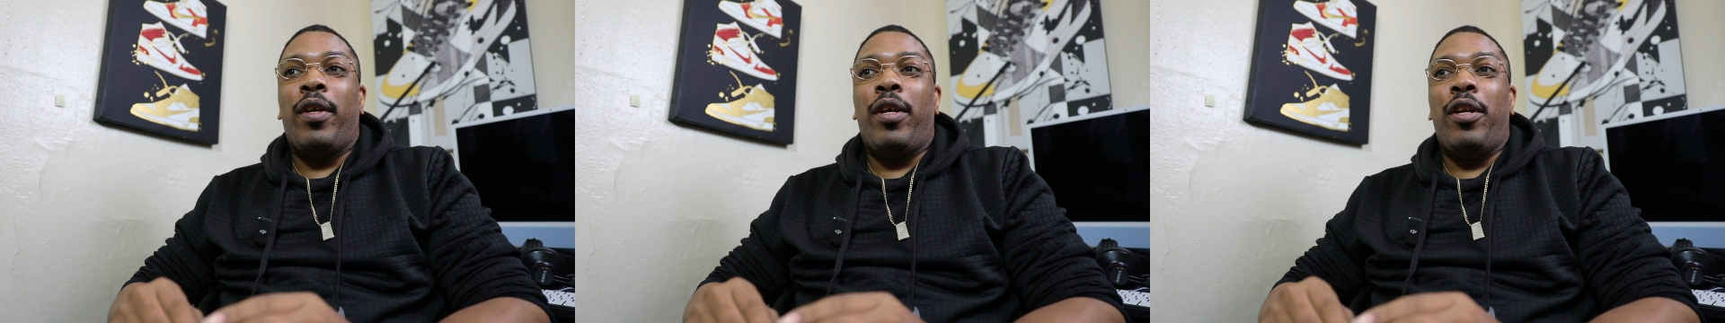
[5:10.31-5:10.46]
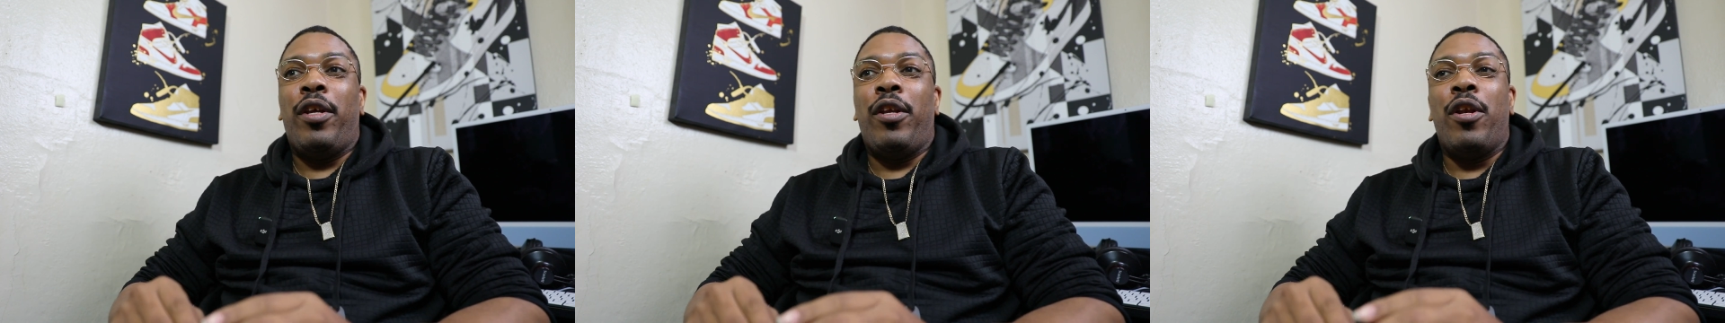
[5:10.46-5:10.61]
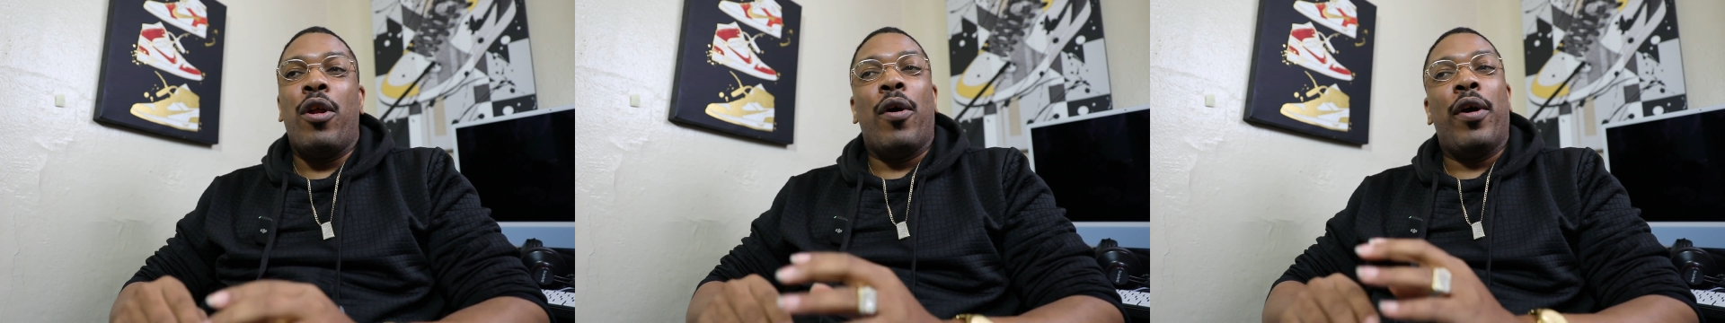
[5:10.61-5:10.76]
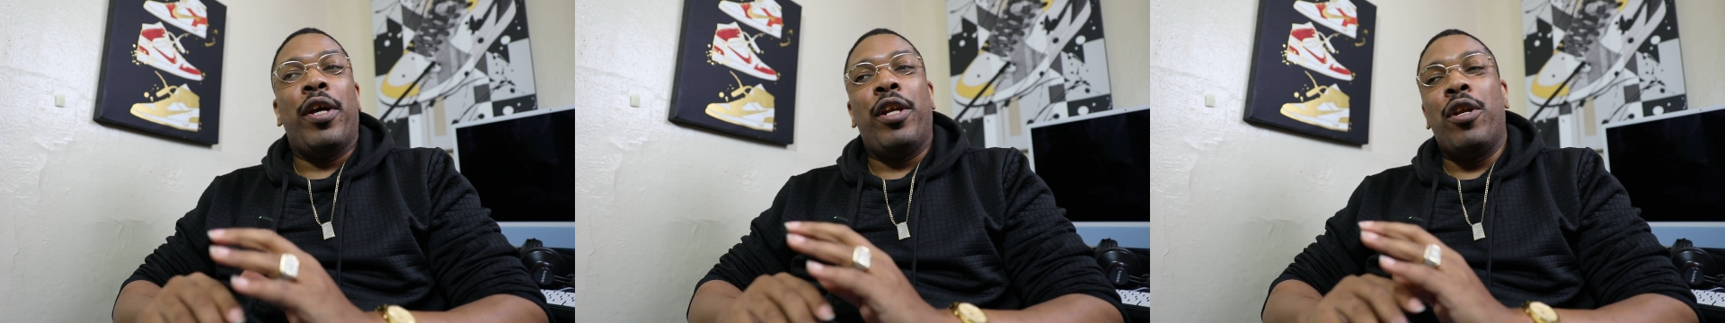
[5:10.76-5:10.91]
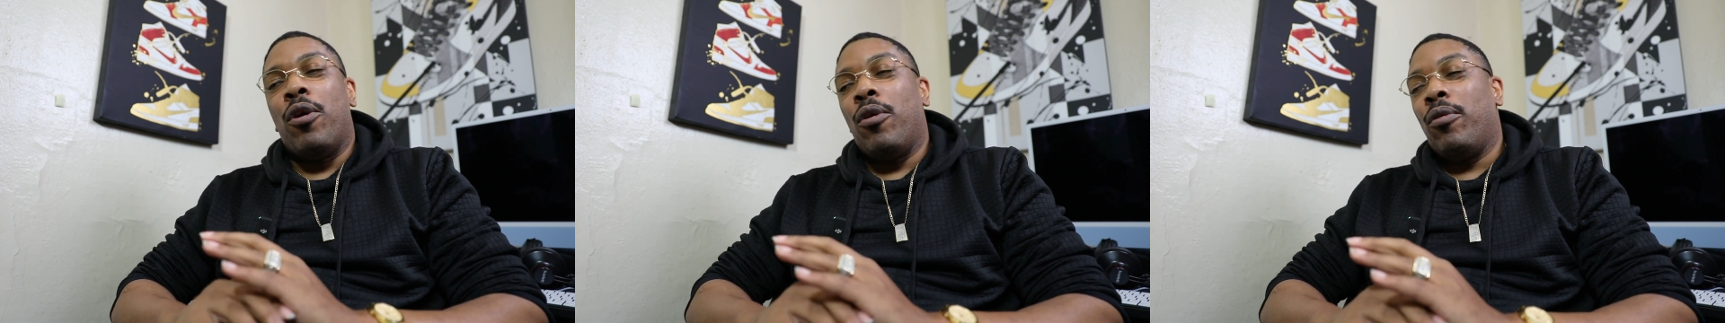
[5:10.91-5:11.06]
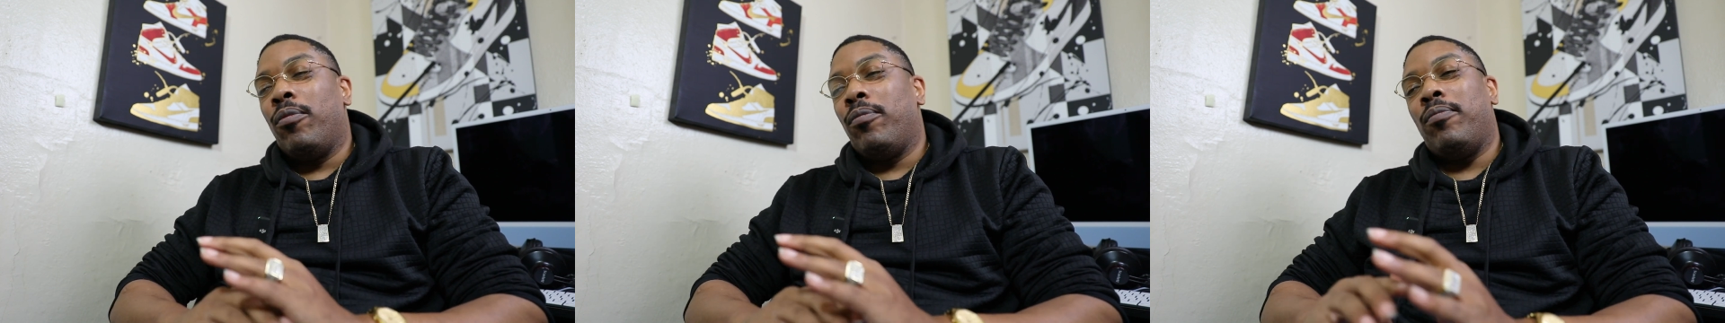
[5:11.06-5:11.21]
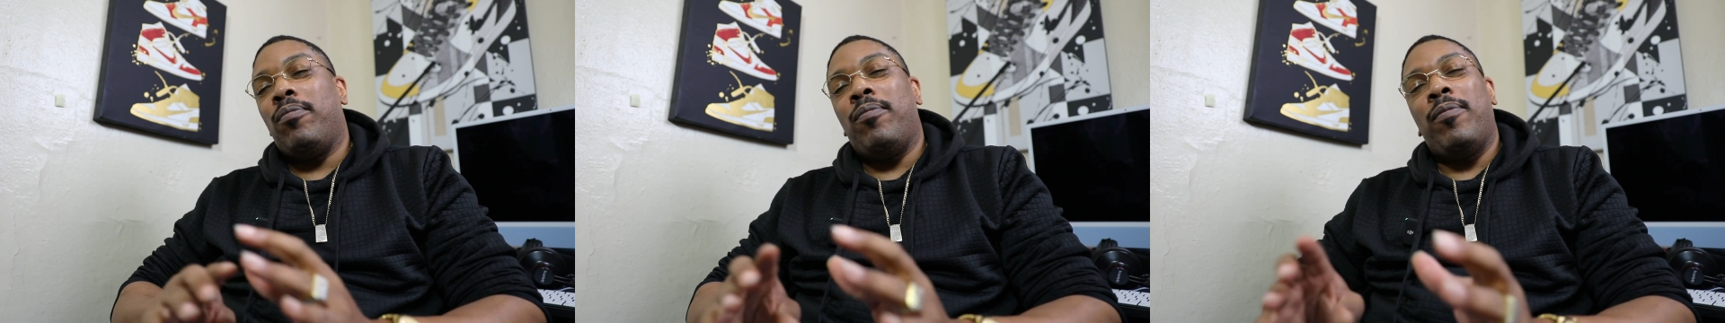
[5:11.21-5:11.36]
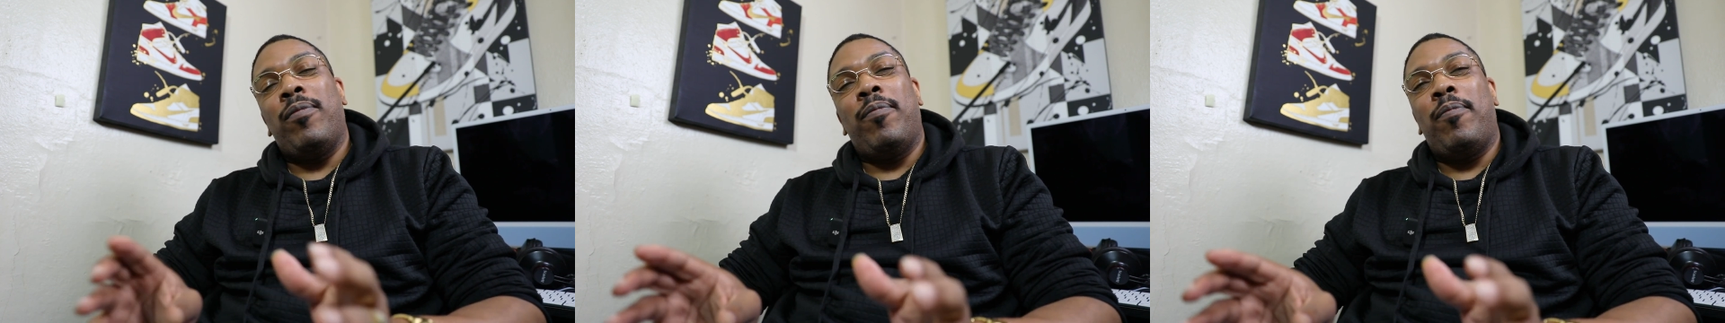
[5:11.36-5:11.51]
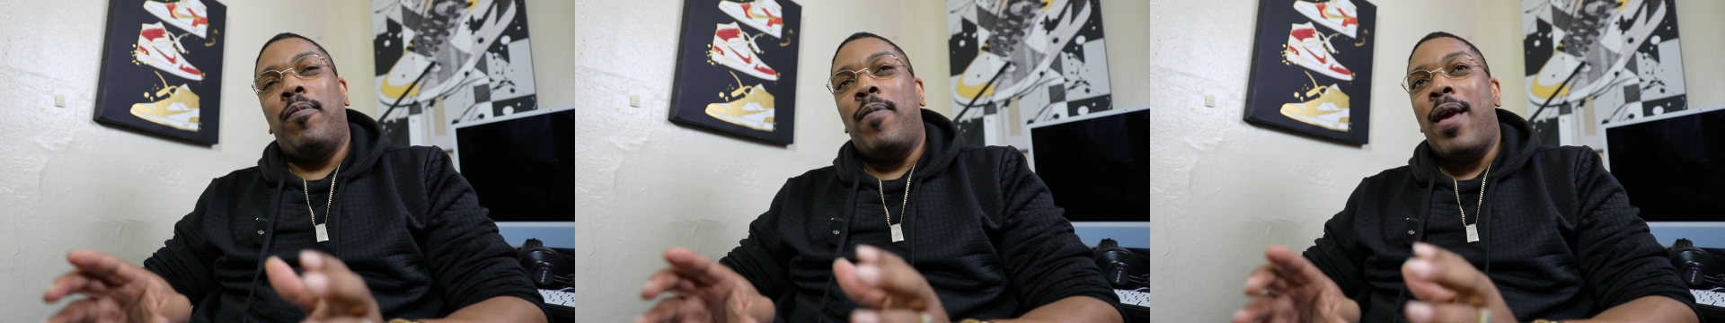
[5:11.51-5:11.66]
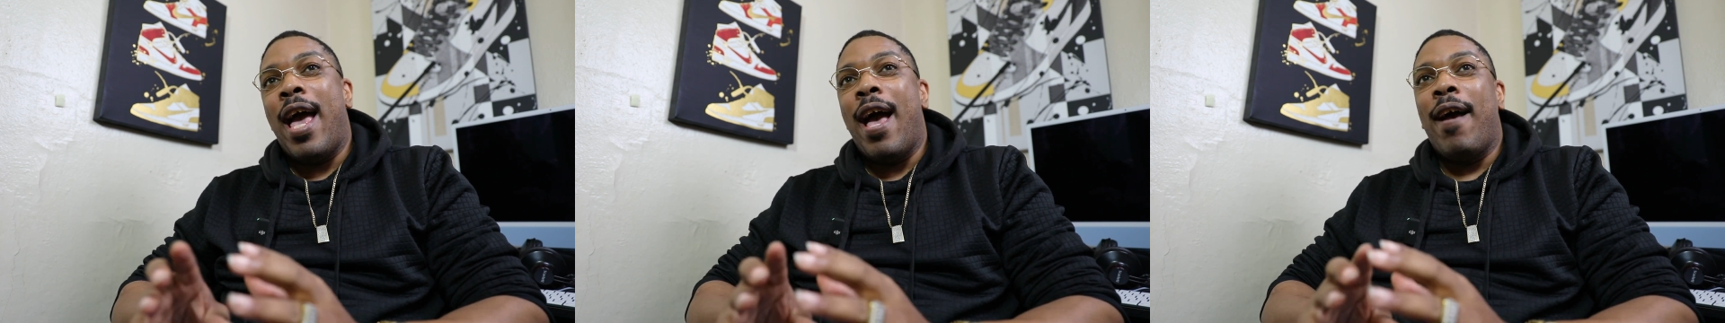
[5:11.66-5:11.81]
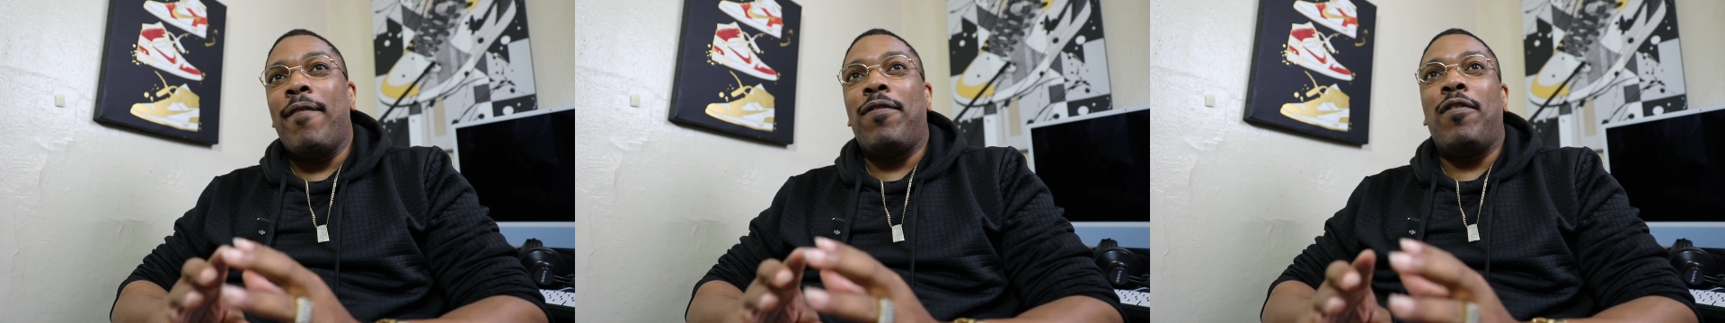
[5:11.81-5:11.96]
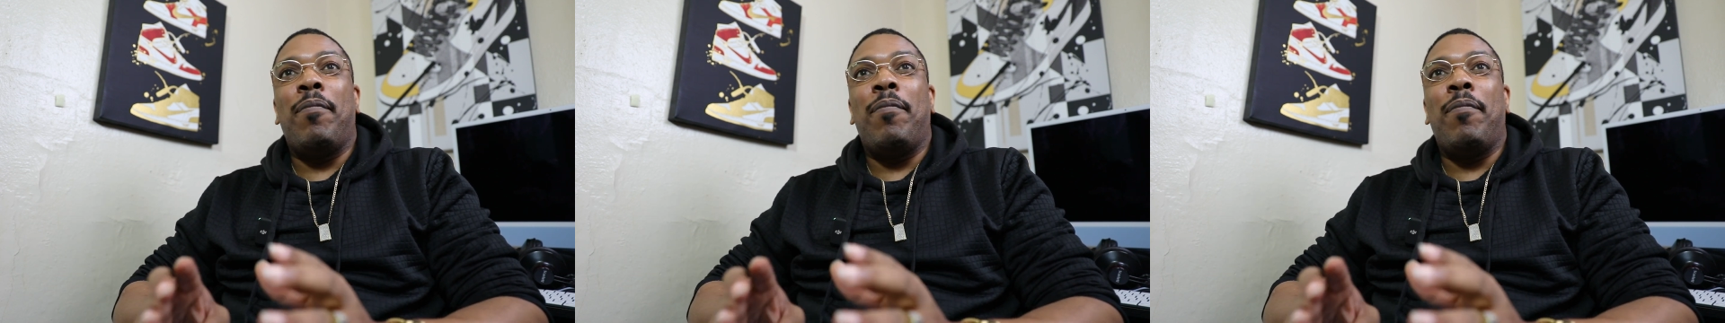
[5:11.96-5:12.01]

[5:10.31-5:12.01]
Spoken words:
You know, it don't have